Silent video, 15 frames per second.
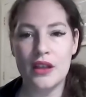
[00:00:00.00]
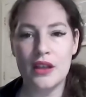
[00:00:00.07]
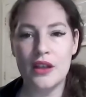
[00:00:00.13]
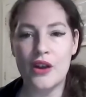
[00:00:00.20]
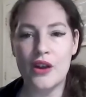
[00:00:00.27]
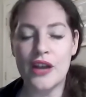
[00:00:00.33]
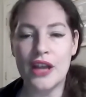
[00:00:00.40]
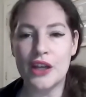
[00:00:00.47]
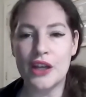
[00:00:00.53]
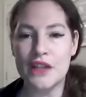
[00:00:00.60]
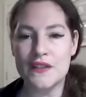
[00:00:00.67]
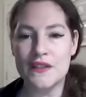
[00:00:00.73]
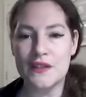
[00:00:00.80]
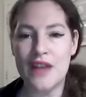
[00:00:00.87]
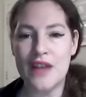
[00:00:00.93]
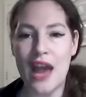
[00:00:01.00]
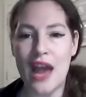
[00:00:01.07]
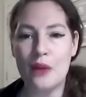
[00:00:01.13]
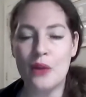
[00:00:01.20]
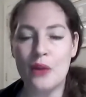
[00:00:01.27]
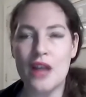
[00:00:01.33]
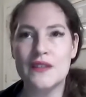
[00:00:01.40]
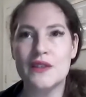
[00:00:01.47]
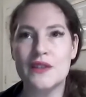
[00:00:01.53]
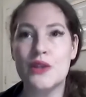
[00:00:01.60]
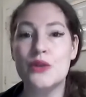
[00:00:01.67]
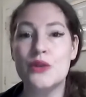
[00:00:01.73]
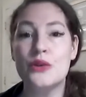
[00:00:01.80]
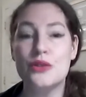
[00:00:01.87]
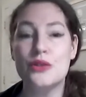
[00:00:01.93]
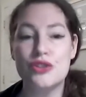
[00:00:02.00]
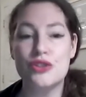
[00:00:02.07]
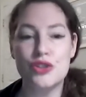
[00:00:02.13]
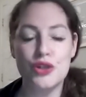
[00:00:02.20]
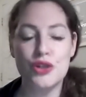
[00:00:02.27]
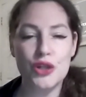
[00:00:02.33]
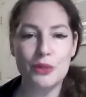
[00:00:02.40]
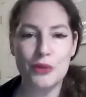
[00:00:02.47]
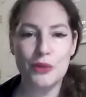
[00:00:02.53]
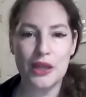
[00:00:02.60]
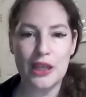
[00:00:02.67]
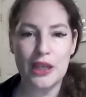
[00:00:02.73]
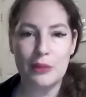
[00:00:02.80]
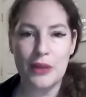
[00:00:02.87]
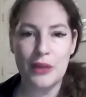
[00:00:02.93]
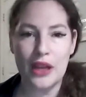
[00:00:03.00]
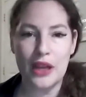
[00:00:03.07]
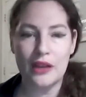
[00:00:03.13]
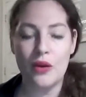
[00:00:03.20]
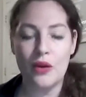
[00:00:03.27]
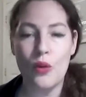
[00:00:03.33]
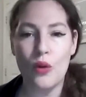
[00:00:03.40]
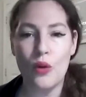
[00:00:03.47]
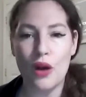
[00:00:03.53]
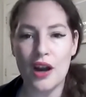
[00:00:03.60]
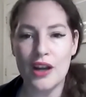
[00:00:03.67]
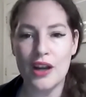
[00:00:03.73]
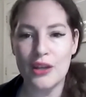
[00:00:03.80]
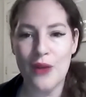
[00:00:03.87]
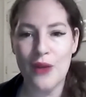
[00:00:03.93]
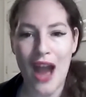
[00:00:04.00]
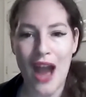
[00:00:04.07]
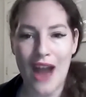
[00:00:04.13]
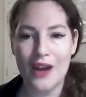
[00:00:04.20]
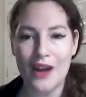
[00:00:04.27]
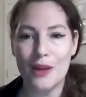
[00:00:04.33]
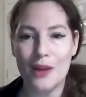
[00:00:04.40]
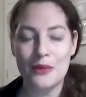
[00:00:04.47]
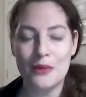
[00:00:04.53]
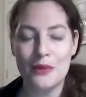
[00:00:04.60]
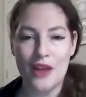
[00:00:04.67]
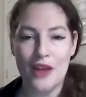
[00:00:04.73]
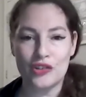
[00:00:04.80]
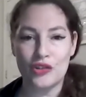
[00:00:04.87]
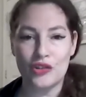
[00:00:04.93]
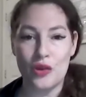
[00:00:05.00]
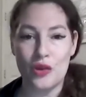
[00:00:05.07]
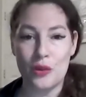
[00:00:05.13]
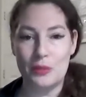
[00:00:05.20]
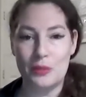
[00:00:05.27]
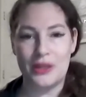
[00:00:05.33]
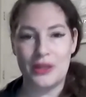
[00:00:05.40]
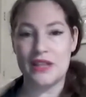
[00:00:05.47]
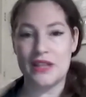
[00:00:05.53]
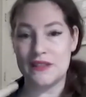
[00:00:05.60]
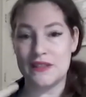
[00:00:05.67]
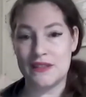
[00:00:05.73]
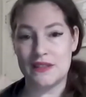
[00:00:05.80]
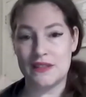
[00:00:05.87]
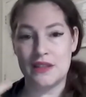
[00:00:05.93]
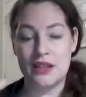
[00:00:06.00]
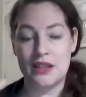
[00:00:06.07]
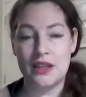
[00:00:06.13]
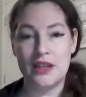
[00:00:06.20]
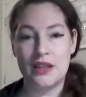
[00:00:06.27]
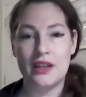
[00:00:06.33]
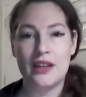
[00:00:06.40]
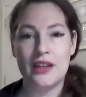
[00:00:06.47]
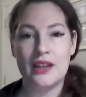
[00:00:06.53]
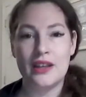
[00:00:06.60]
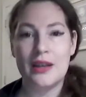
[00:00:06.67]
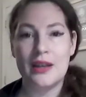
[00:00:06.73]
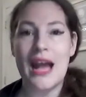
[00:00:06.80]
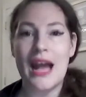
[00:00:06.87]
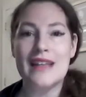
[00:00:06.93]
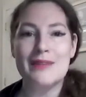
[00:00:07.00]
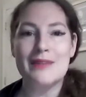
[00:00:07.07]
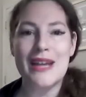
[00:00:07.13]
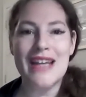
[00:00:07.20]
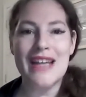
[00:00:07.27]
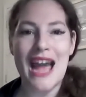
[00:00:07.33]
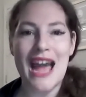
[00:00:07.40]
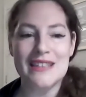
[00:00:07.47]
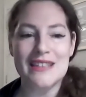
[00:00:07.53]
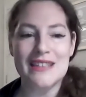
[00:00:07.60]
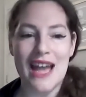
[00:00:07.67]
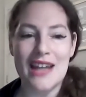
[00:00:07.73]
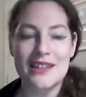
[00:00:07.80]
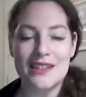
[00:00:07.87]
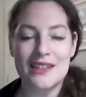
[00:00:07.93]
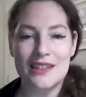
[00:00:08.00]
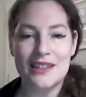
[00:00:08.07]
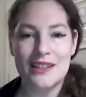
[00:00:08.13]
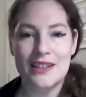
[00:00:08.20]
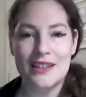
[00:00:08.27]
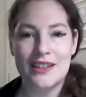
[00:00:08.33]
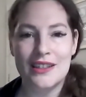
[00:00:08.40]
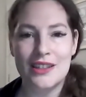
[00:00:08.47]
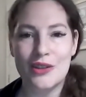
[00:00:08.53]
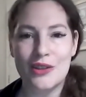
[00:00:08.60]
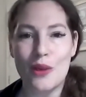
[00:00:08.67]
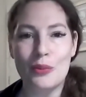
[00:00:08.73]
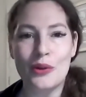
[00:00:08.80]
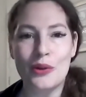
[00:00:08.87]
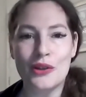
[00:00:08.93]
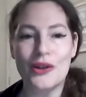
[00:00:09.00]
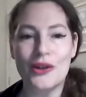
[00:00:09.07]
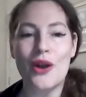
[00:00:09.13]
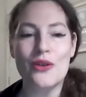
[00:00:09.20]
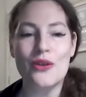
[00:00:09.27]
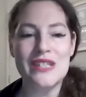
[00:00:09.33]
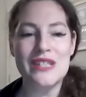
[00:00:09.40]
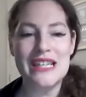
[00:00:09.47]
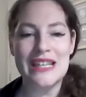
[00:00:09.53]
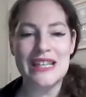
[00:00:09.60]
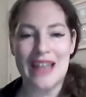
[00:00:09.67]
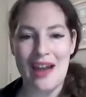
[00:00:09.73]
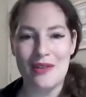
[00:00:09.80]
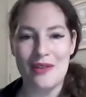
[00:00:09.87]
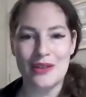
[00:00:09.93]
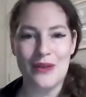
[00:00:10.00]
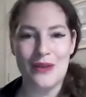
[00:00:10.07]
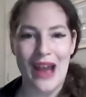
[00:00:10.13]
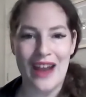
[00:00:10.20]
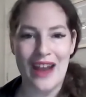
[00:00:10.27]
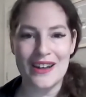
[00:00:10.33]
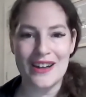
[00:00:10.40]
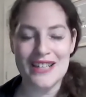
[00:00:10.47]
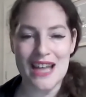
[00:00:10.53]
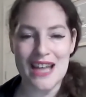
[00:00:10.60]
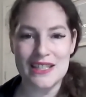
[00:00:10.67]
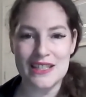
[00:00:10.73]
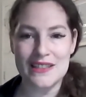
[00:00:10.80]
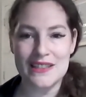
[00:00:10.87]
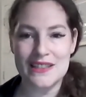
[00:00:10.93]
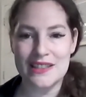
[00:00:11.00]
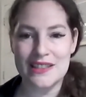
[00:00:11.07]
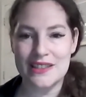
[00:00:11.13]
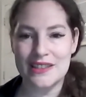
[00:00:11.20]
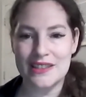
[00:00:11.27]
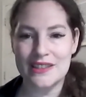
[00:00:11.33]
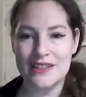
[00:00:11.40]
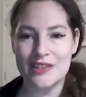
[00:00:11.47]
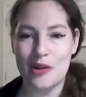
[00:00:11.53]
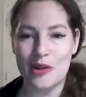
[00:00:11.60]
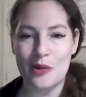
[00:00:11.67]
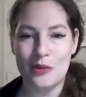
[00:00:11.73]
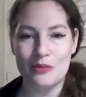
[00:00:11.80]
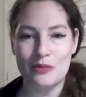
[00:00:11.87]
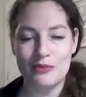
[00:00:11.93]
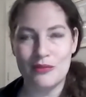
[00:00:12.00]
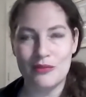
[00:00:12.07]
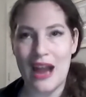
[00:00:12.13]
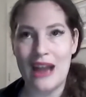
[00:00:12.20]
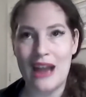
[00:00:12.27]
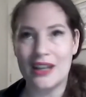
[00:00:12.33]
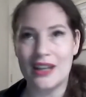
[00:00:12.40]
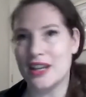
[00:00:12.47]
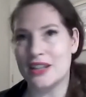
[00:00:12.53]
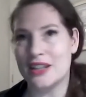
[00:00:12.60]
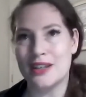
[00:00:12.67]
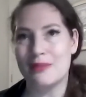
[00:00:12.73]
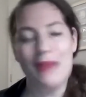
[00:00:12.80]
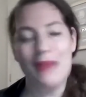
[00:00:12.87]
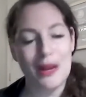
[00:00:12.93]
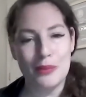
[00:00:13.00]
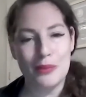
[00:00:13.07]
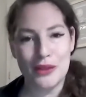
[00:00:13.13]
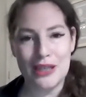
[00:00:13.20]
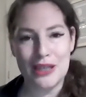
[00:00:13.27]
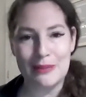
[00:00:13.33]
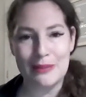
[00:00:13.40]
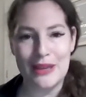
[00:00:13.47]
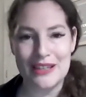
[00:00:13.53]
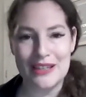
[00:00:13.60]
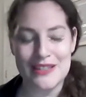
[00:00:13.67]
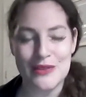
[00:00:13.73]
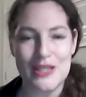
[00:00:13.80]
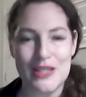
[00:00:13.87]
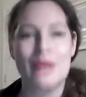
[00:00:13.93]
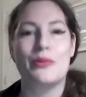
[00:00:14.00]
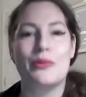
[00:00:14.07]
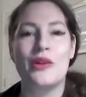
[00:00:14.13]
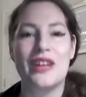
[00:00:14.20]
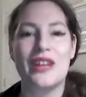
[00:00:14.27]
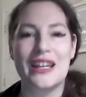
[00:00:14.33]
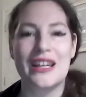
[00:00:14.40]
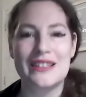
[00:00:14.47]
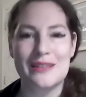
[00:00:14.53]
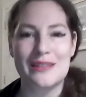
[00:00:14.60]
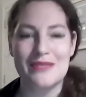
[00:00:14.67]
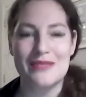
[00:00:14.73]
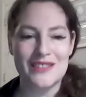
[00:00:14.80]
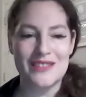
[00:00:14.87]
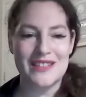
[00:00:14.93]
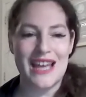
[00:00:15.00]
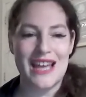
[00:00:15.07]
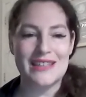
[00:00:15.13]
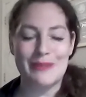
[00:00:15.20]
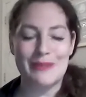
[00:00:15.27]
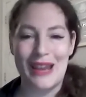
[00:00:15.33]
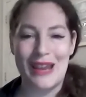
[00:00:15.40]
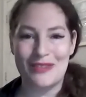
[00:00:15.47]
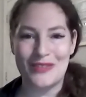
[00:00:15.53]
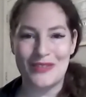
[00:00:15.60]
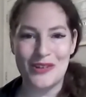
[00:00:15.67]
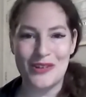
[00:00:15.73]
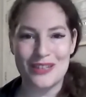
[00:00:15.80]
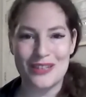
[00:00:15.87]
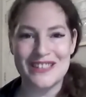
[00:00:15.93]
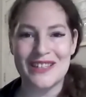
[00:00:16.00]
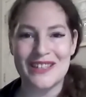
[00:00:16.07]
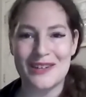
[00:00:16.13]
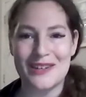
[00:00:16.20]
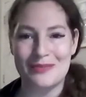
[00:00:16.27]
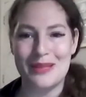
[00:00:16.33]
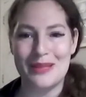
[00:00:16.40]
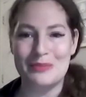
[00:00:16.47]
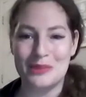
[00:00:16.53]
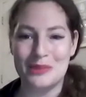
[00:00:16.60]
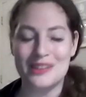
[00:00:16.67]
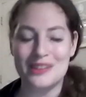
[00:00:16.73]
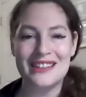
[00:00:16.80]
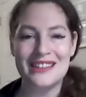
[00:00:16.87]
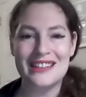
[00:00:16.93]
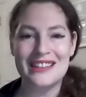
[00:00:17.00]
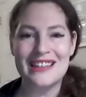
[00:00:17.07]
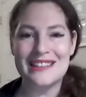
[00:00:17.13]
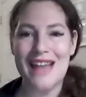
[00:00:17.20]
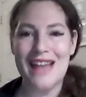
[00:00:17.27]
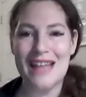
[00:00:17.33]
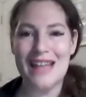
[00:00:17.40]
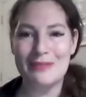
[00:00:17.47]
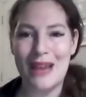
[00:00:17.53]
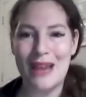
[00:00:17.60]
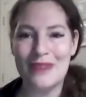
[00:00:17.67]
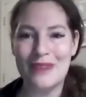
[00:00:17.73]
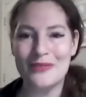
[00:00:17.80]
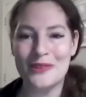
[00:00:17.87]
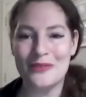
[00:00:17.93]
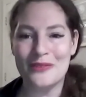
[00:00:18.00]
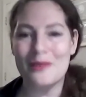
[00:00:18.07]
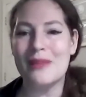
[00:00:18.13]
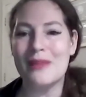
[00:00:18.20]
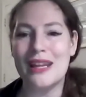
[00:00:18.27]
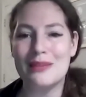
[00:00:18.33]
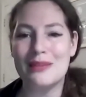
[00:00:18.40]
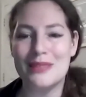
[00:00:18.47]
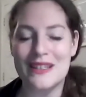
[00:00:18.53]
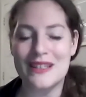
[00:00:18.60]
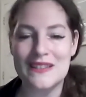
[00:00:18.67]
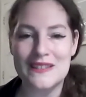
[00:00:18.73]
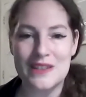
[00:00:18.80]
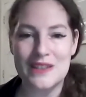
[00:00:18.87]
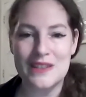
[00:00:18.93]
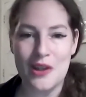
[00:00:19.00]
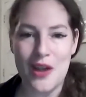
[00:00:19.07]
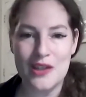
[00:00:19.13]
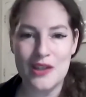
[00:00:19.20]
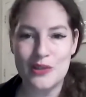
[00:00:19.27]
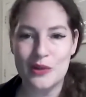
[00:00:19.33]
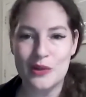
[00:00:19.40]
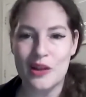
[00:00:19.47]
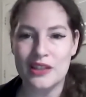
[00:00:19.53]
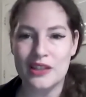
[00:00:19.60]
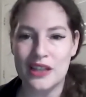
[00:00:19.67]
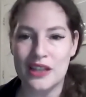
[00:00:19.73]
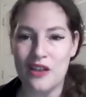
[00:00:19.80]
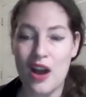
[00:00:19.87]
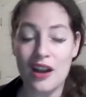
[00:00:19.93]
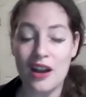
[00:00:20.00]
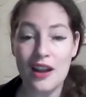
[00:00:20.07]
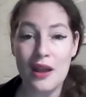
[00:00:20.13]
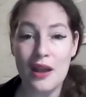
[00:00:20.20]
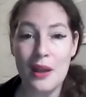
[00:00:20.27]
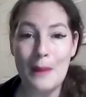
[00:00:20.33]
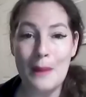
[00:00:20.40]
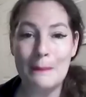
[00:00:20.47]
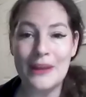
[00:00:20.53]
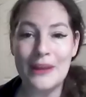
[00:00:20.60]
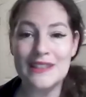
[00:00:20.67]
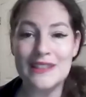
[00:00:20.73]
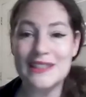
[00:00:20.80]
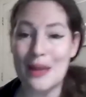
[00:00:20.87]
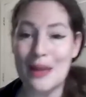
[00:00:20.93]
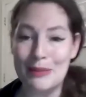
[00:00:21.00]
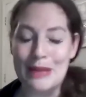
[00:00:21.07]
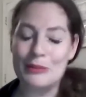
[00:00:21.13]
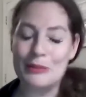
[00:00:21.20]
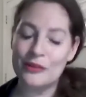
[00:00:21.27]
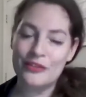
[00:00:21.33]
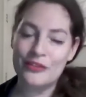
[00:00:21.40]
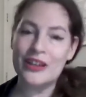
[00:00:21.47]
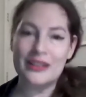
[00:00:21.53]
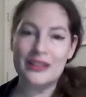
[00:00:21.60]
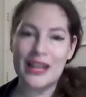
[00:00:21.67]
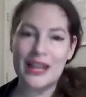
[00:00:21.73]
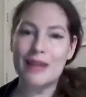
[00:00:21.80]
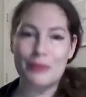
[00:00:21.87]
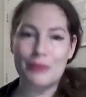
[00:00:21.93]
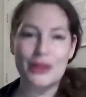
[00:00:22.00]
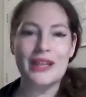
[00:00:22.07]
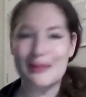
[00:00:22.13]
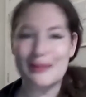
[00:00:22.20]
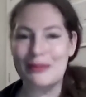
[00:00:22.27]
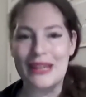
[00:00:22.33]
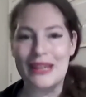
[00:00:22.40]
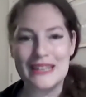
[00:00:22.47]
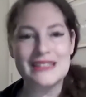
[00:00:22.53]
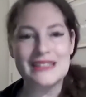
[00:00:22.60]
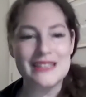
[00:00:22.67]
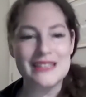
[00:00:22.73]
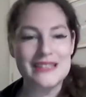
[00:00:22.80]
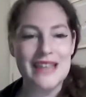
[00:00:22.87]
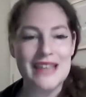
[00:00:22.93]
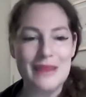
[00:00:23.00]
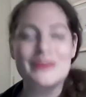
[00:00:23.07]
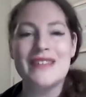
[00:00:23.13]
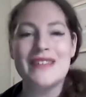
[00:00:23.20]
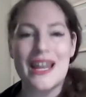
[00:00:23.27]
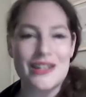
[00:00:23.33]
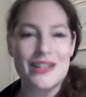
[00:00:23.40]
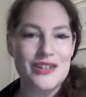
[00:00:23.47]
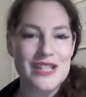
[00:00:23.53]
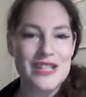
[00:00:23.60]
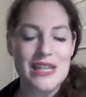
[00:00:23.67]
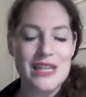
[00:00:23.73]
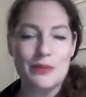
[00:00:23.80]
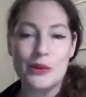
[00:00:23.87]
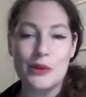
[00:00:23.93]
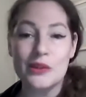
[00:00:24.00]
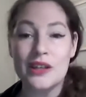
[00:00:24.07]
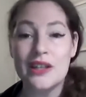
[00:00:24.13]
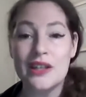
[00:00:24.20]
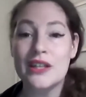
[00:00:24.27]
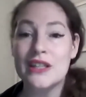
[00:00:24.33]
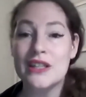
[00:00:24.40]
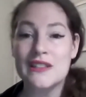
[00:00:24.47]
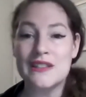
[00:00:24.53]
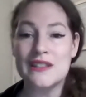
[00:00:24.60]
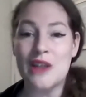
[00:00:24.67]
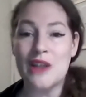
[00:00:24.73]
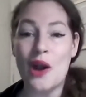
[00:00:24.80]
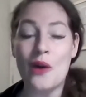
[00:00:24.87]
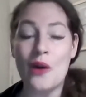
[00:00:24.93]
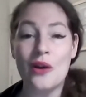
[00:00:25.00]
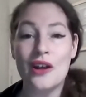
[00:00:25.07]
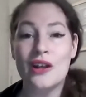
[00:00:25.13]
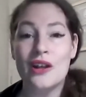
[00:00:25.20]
okay, good. So now what? So you do your bookkeeping or you hire a professional because, as my dad said, you don't pull your own teeth out, you hire a dentist. So I could compare bookkeeping to teeth pulling. Sometimes it's as painful for certain people. It's not painful for me because, I do it all day long. But some people feel like bookkeeping is the same as getting your teeth pulled. So